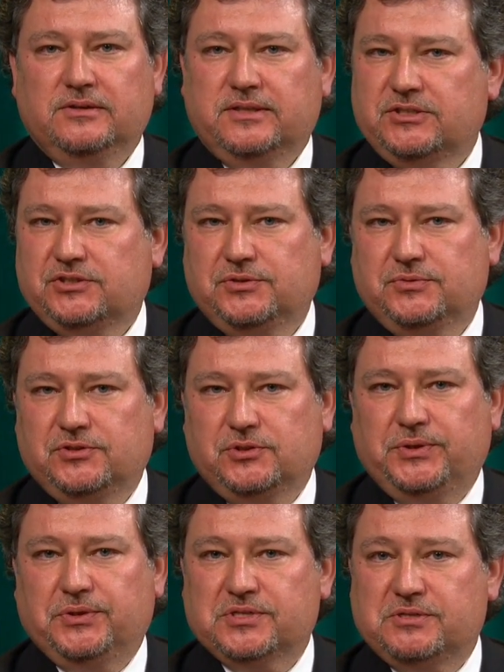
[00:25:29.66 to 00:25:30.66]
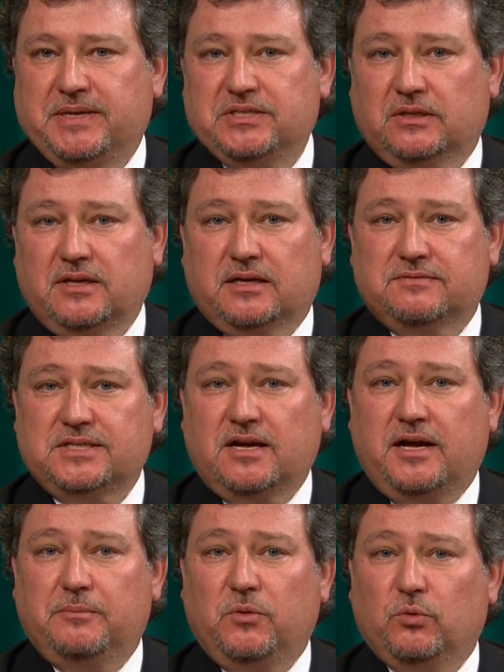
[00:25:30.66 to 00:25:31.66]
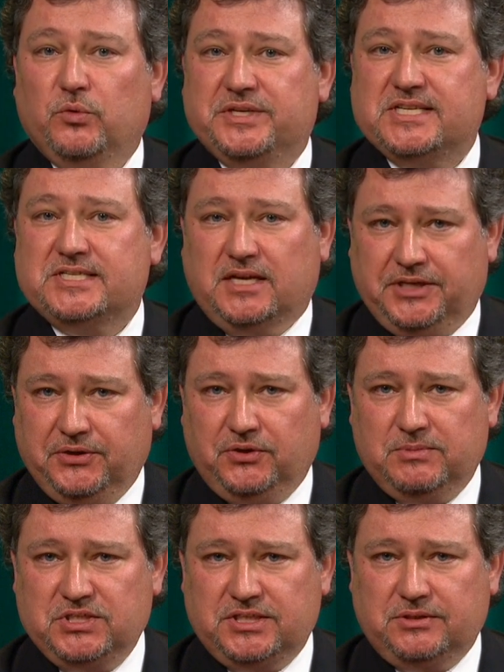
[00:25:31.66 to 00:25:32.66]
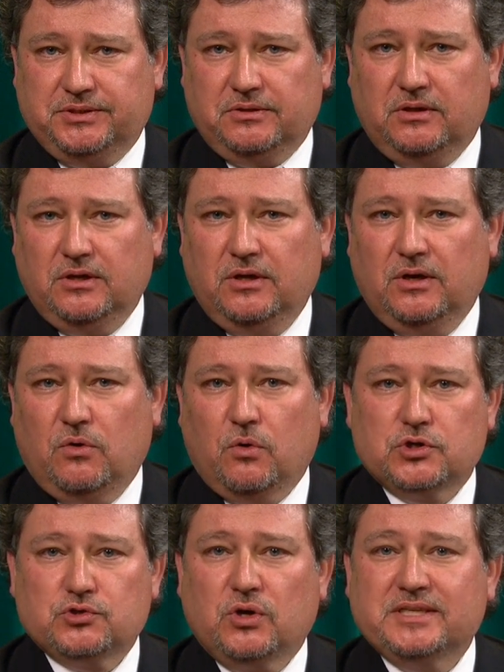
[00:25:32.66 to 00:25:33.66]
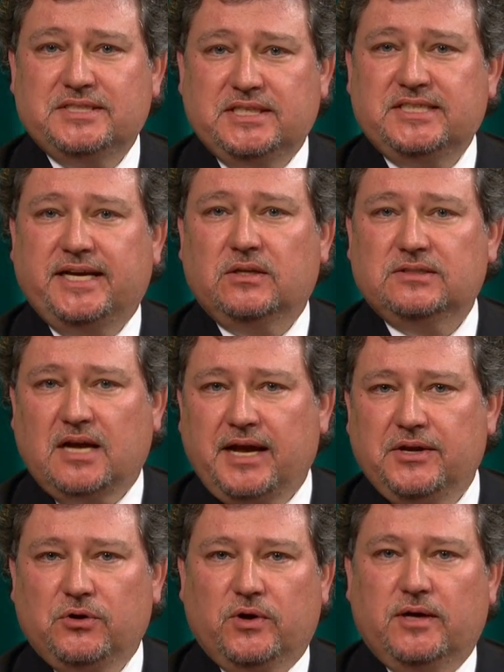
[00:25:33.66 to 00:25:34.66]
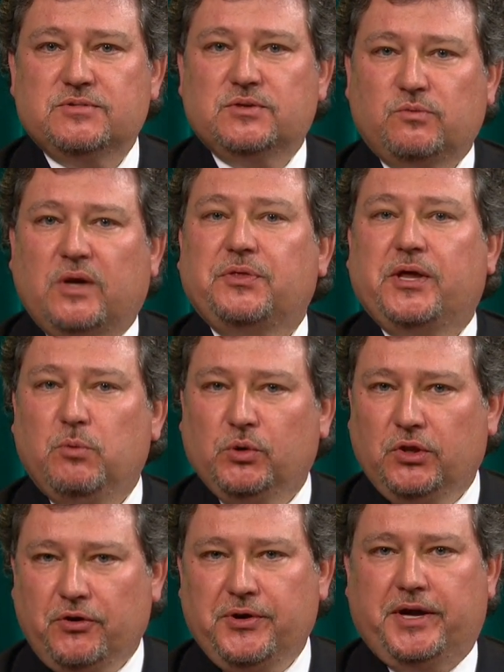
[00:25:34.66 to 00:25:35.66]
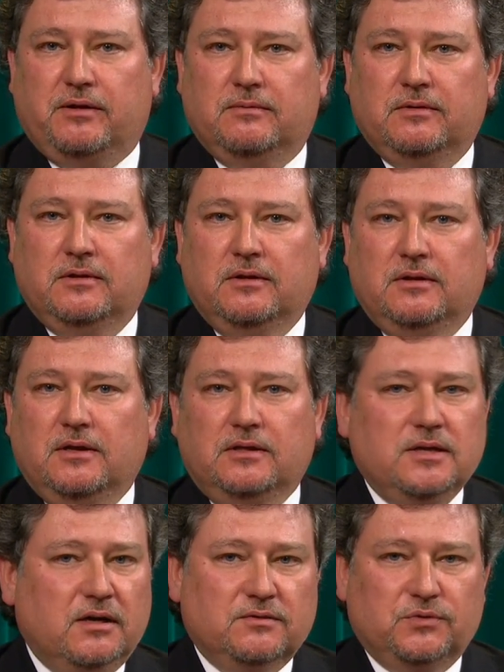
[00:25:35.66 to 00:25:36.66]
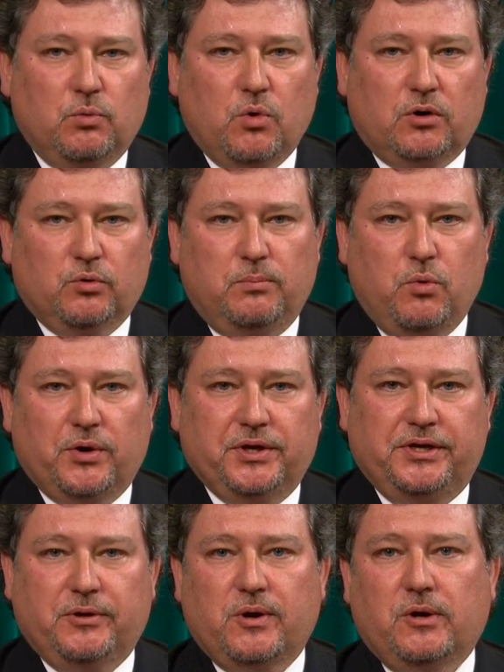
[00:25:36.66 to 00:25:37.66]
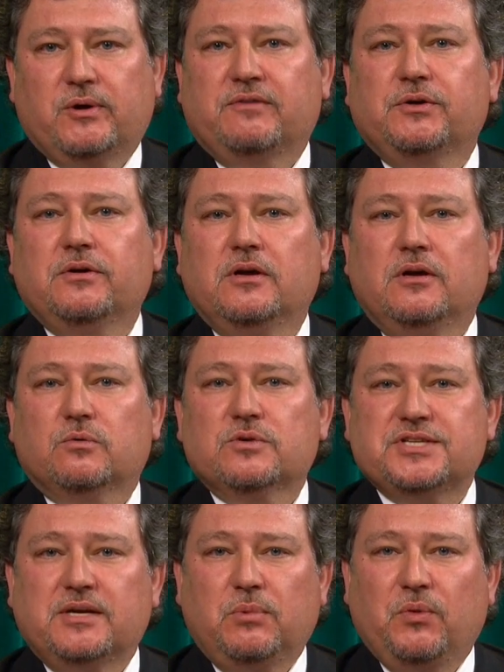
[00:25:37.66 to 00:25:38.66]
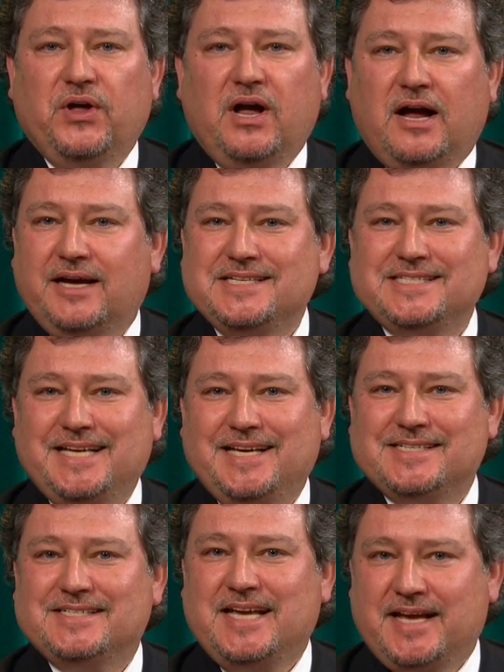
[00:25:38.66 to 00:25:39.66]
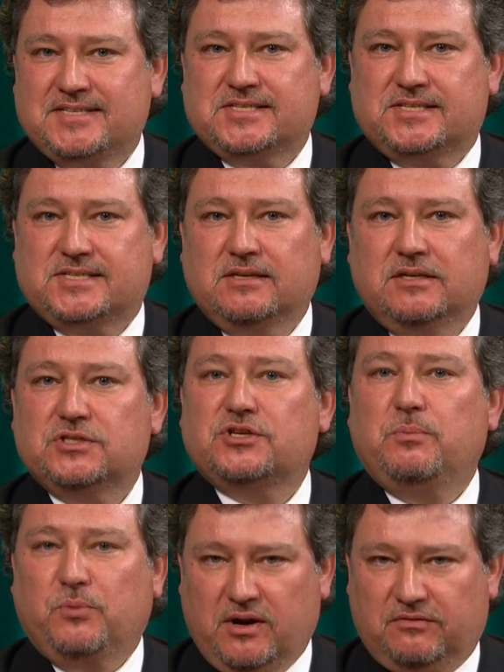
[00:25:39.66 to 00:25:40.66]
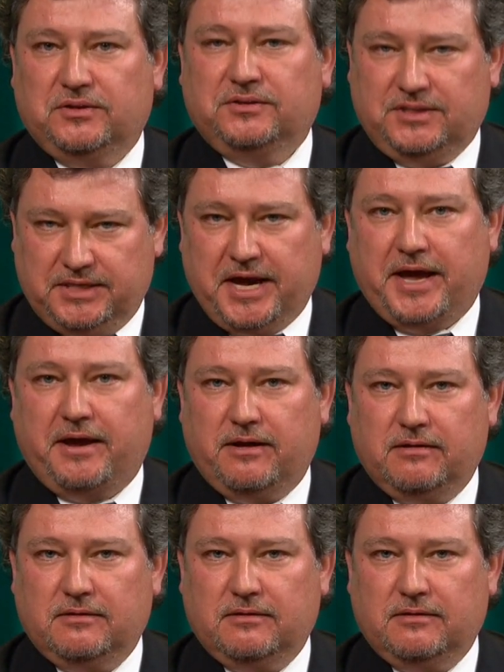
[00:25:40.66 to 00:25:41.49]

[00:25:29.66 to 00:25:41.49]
than students who either spent a lot of time restudying the material or drawing detailed diagrams of what they were learning. None of the work reported here, however, resembled the high stakes tests so prevalent today.